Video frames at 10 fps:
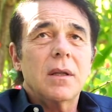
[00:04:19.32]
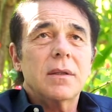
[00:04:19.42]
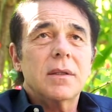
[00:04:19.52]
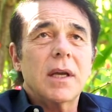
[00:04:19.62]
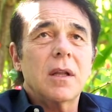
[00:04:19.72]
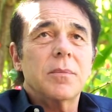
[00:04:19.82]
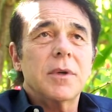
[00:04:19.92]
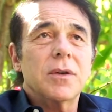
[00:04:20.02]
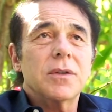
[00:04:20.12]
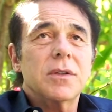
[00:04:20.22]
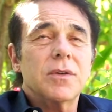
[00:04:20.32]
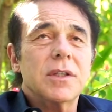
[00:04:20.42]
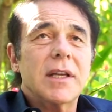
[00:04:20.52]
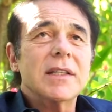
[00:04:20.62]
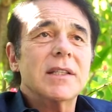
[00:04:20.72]
telomeres, there's
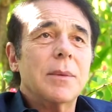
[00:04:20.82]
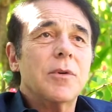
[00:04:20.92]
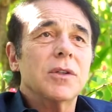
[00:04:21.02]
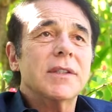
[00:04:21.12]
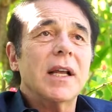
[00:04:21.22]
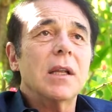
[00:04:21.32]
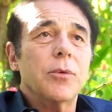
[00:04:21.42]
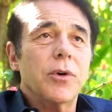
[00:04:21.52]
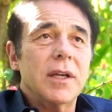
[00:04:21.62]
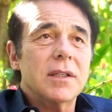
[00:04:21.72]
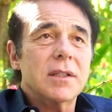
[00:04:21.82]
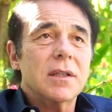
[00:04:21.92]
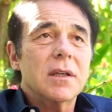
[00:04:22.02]
an enzyme called telomerase,